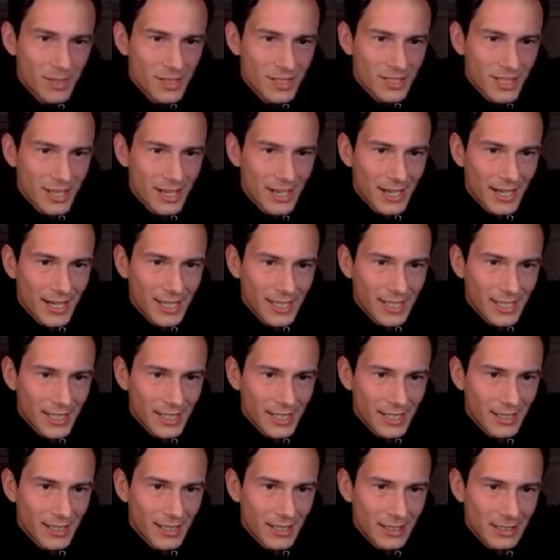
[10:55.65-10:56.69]

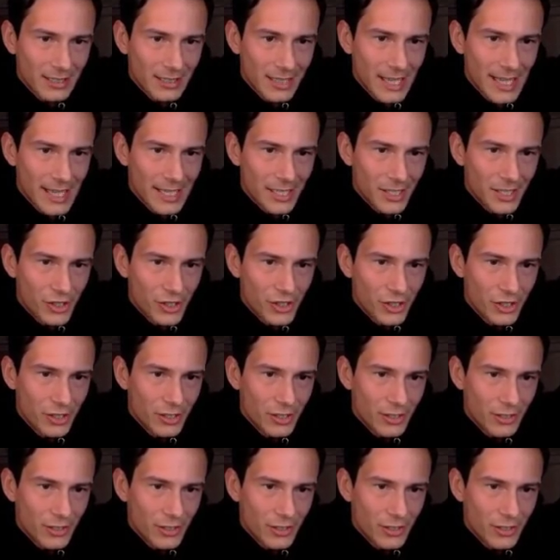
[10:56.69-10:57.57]
tiny ledge.